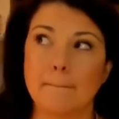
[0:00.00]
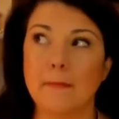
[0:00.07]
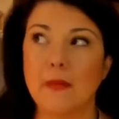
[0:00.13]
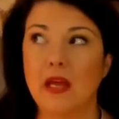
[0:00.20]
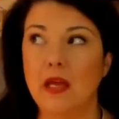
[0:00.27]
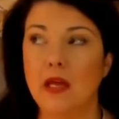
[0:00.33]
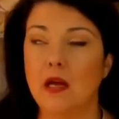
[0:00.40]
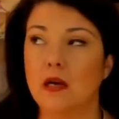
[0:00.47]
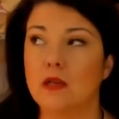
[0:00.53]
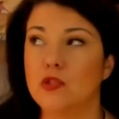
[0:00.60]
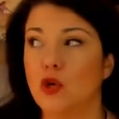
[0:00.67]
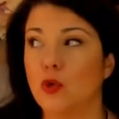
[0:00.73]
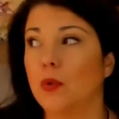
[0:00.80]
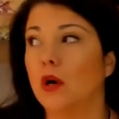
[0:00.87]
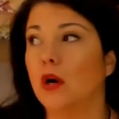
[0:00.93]
in
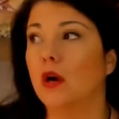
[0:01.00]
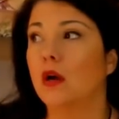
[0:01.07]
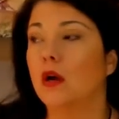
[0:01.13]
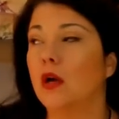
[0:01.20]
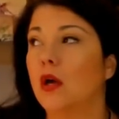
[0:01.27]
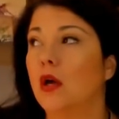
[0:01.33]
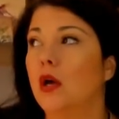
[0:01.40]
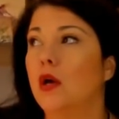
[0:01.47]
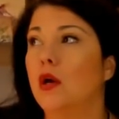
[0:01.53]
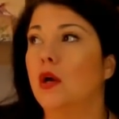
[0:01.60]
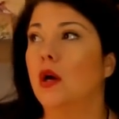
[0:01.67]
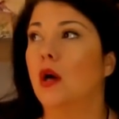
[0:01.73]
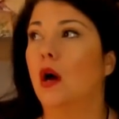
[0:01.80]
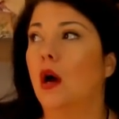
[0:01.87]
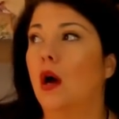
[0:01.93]
October,
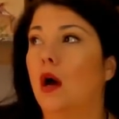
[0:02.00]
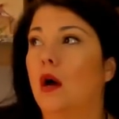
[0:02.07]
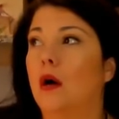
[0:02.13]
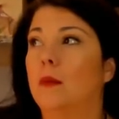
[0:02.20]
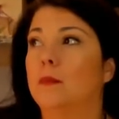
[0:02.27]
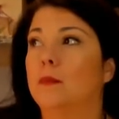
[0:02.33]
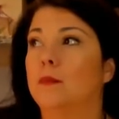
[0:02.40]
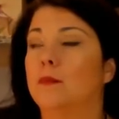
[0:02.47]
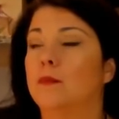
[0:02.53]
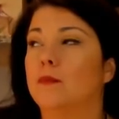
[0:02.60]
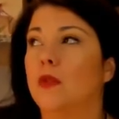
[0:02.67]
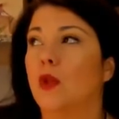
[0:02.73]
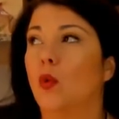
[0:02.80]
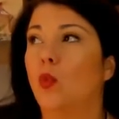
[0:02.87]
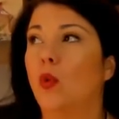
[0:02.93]

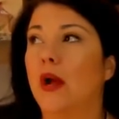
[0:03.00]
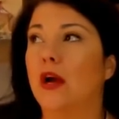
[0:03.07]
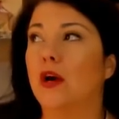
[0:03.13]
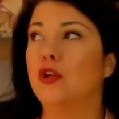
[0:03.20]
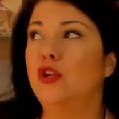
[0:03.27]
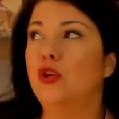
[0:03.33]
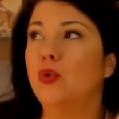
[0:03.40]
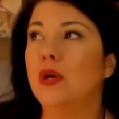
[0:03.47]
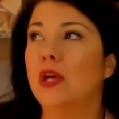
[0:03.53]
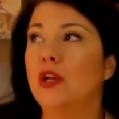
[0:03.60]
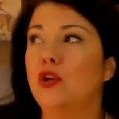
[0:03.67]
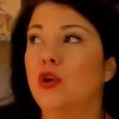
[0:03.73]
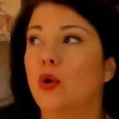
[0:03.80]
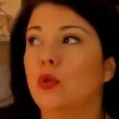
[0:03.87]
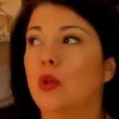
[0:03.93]
where you can
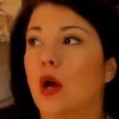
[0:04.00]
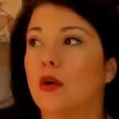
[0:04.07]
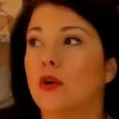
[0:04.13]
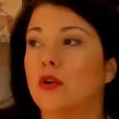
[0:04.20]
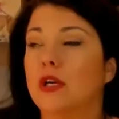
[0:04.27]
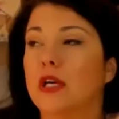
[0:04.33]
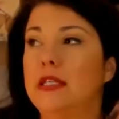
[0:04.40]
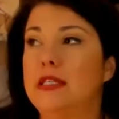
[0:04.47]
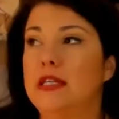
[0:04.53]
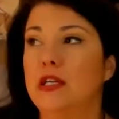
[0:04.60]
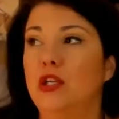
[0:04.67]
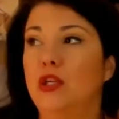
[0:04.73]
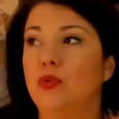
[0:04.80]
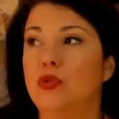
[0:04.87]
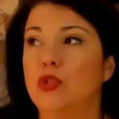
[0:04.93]
no longer
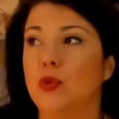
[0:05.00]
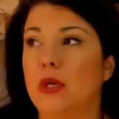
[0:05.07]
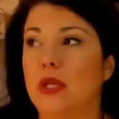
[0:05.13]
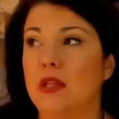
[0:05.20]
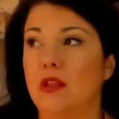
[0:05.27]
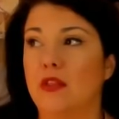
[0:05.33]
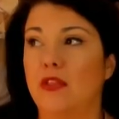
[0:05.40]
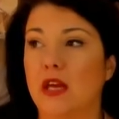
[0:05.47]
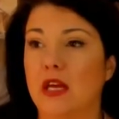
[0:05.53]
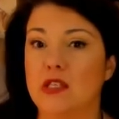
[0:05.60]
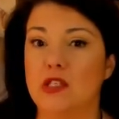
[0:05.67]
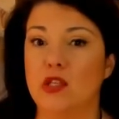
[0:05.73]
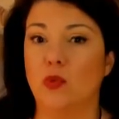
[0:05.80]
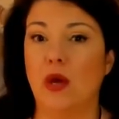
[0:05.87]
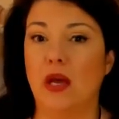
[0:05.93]
continue doing the things
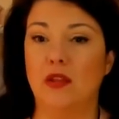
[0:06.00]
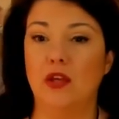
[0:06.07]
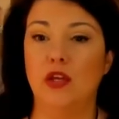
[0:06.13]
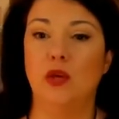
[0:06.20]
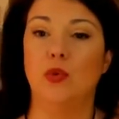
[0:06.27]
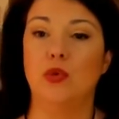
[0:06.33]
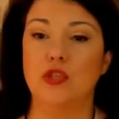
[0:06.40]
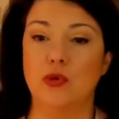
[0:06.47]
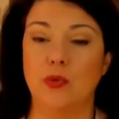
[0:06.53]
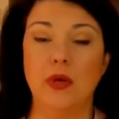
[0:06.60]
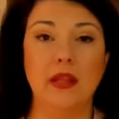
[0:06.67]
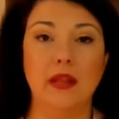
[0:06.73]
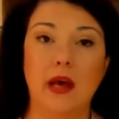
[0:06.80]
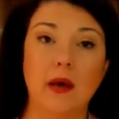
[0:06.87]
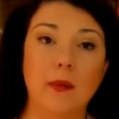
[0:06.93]
the way that you were doing
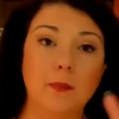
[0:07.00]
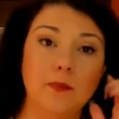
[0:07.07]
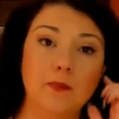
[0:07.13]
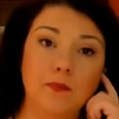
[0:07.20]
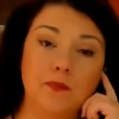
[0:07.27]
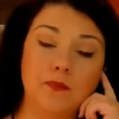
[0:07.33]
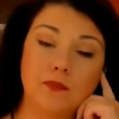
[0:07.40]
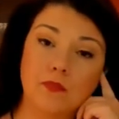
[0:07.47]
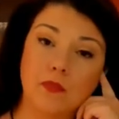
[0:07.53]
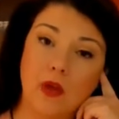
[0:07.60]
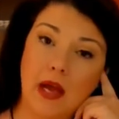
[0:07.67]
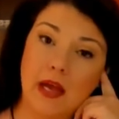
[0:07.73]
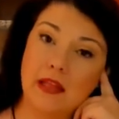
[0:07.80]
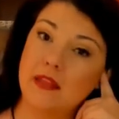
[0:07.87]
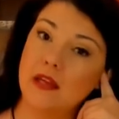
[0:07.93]
them.
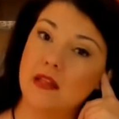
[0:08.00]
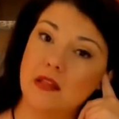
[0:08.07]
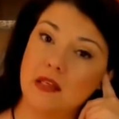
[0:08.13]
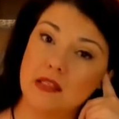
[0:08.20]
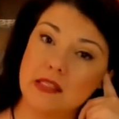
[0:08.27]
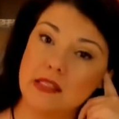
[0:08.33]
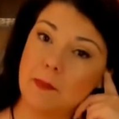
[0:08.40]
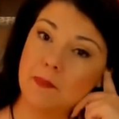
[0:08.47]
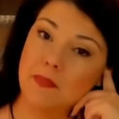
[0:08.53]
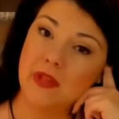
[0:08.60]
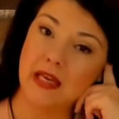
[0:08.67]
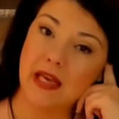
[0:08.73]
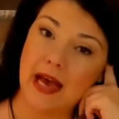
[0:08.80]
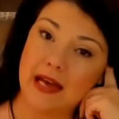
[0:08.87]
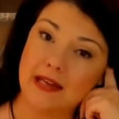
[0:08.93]
I think that
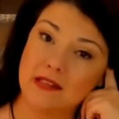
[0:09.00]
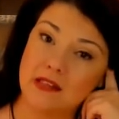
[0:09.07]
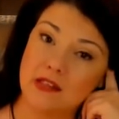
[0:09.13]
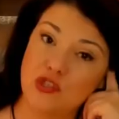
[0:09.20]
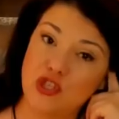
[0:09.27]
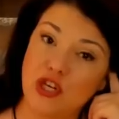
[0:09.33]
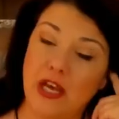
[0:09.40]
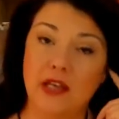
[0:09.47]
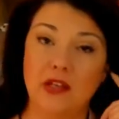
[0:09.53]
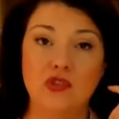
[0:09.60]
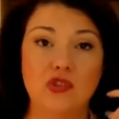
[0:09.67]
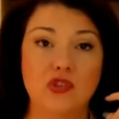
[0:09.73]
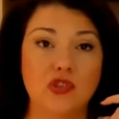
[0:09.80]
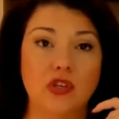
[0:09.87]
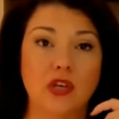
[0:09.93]
something has to
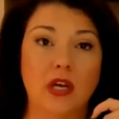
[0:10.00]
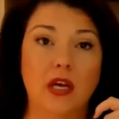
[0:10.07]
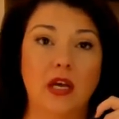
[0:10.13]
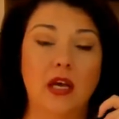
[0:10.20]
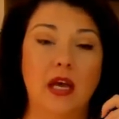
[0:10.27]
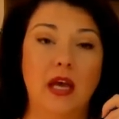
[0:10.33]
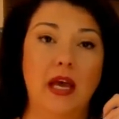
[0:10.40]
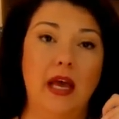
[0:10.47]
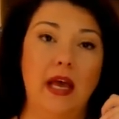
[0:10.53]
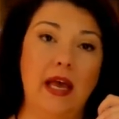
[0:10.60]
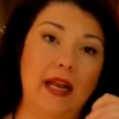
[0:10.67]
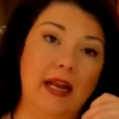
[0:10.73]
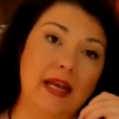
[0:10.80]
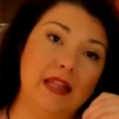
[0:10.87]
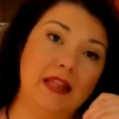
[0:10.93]
change.
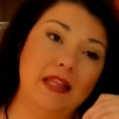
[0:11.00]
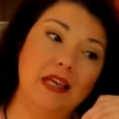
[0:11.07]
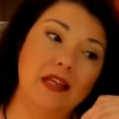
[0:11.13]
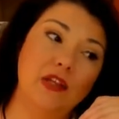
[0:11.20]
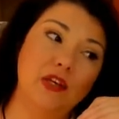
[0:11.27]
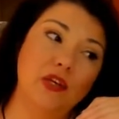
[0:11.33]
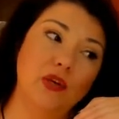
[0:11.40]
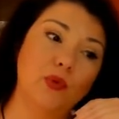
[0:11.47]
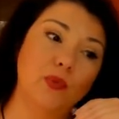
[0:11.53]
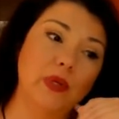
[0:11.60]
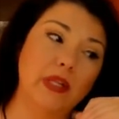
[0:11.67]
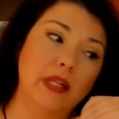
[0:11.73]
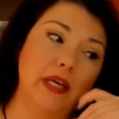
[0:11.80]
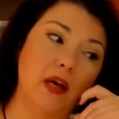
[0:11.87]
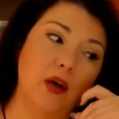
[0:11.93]
And I think that you're
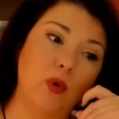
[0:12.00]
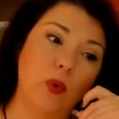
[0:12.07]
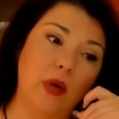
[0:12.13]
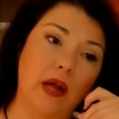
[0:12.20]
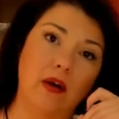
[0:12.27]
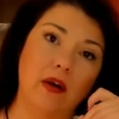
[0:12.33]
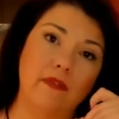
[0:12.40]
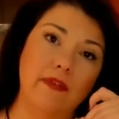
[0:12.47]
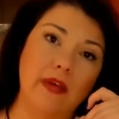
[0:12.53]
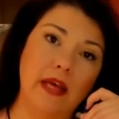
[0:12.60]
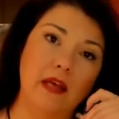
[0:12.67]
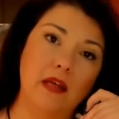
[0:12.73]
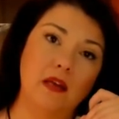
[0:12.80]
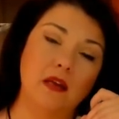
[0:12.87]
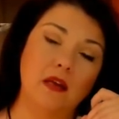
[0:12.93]
really aware of
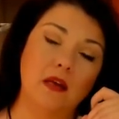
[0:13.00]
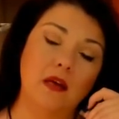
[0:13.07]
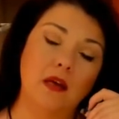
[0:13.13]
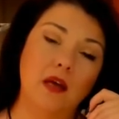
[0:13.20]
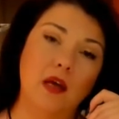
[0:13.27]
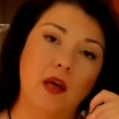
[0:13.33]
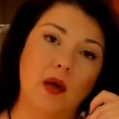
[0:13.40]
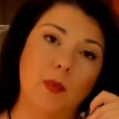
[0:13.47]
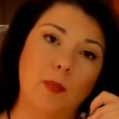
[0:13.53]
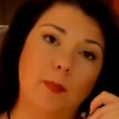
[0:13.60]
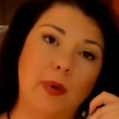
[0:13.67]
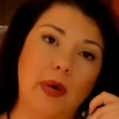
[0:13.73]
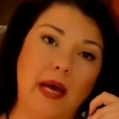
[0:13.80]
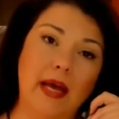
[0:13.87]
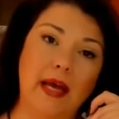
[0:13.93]
it,
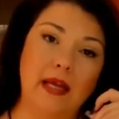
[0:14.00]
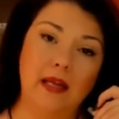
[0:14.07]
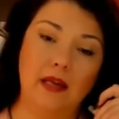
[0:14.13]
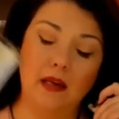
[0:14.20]
but